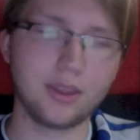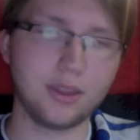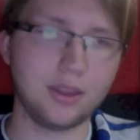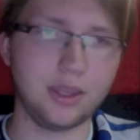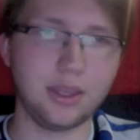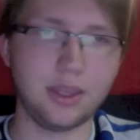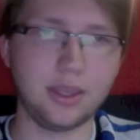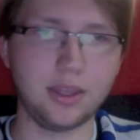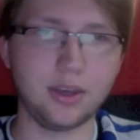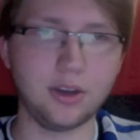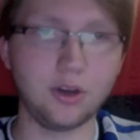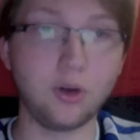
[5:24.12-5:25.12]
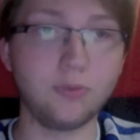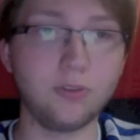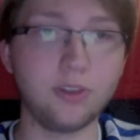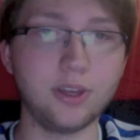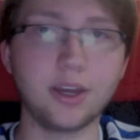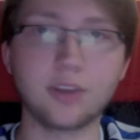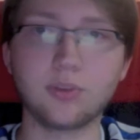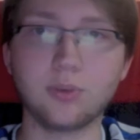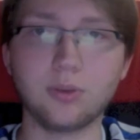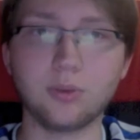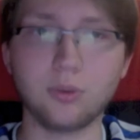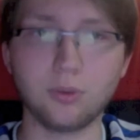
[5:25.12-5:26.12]
and hopefully next
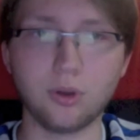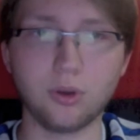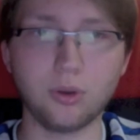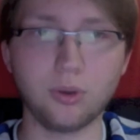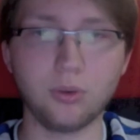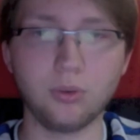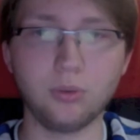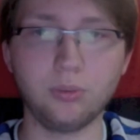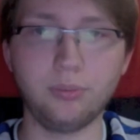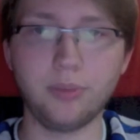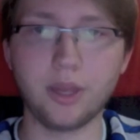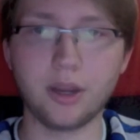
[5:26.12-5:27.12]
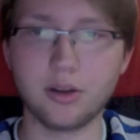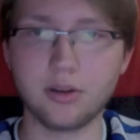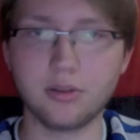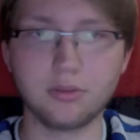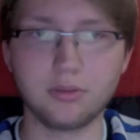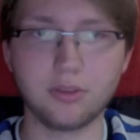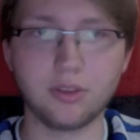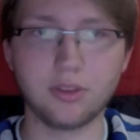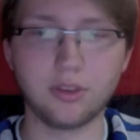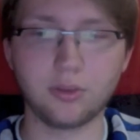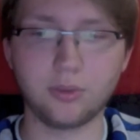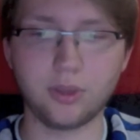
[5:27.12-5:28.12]
week will go better than
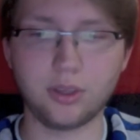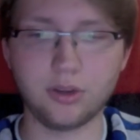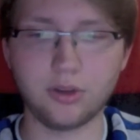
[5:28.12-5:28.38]
this week.